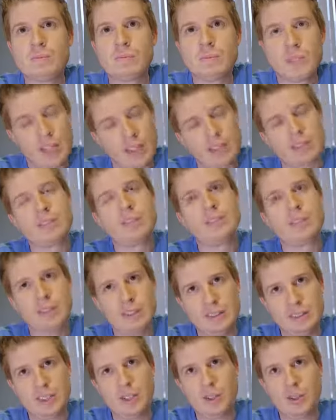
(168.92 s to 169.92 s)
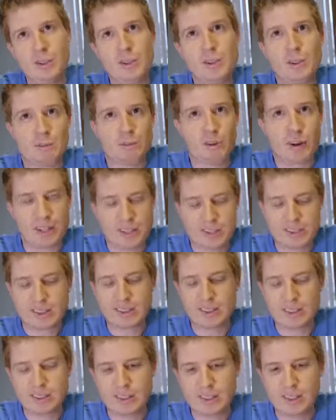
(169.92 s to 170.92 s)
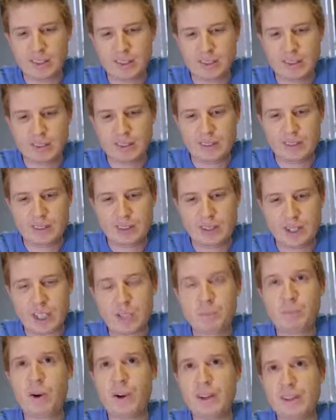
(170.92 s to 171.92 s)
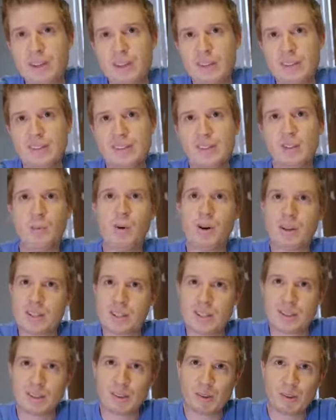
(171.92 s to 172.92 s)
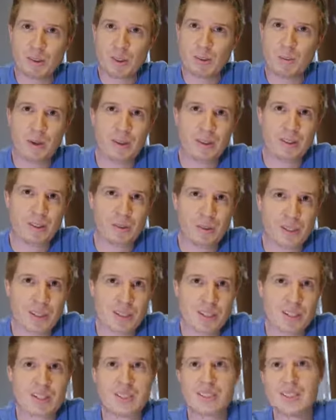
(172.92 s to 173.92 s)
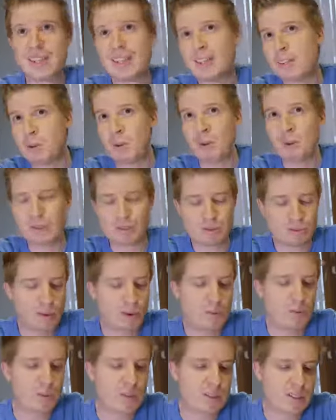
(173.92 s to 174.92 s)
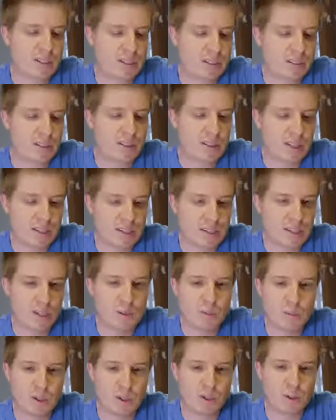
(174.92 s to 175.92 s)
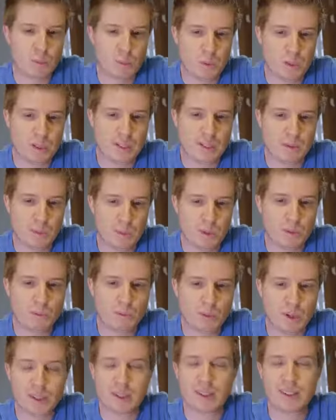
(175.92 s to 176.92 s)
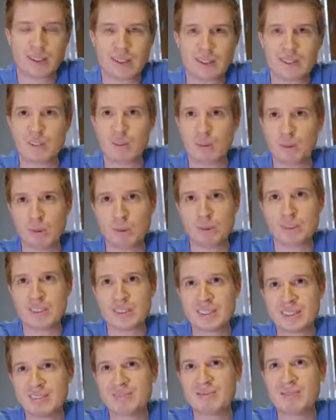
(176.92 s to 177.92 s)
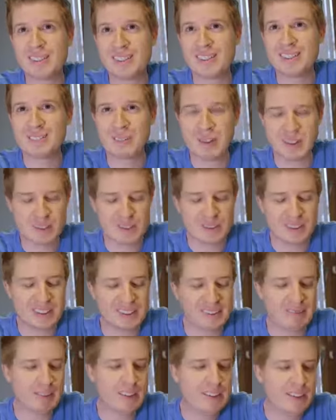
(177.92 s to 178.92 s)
Yes, yeah. So you could write a spider that works like Google Spider, which just ignores robots.txt, but you'd be somewhat breaking the rules by doing that.